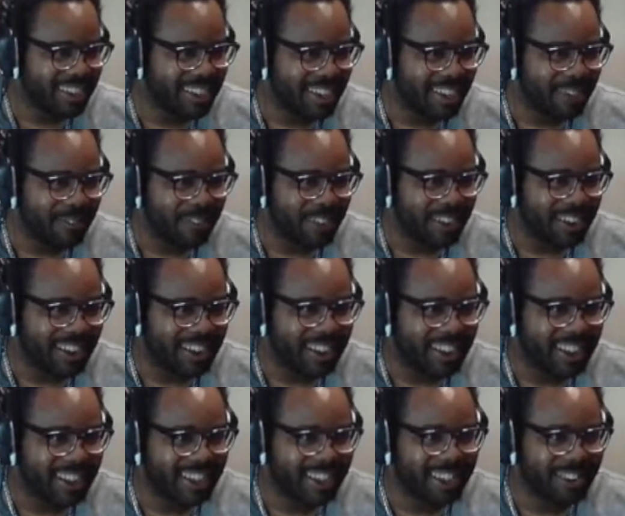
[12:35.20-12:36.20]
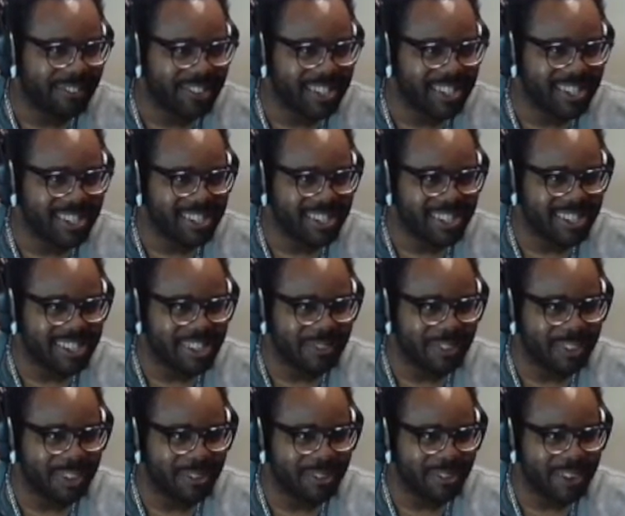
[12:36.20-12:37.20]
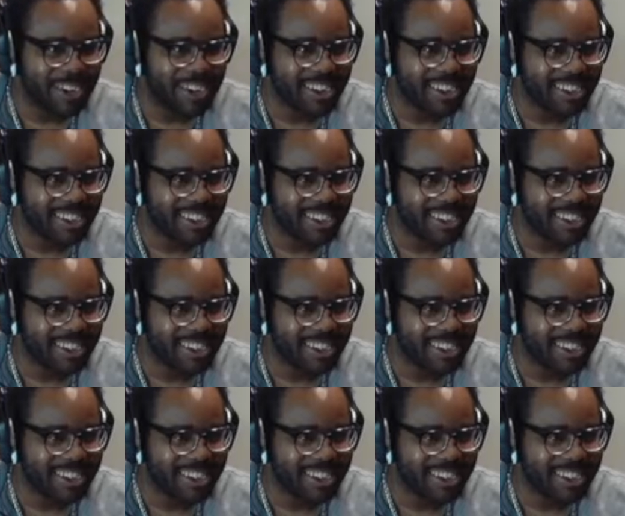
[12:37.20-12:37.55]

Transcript: giving CJ something to read.